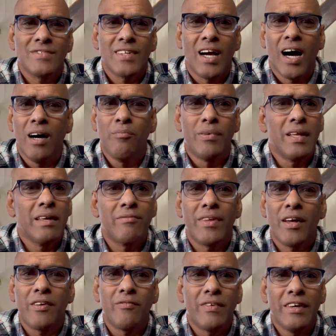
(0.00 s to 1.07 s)
I believe
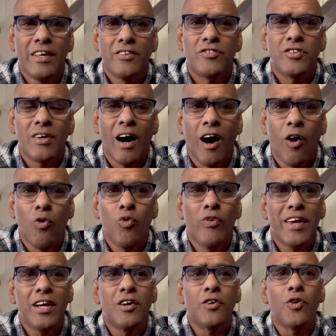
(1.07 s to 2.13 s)
that it's how we
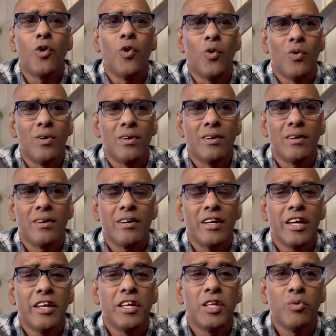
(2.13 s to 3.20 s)
grow
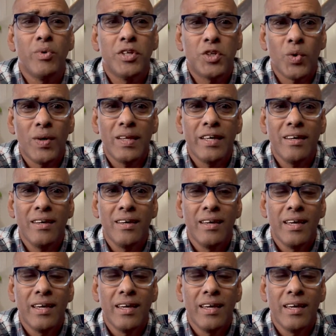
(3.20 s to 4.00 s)
individually,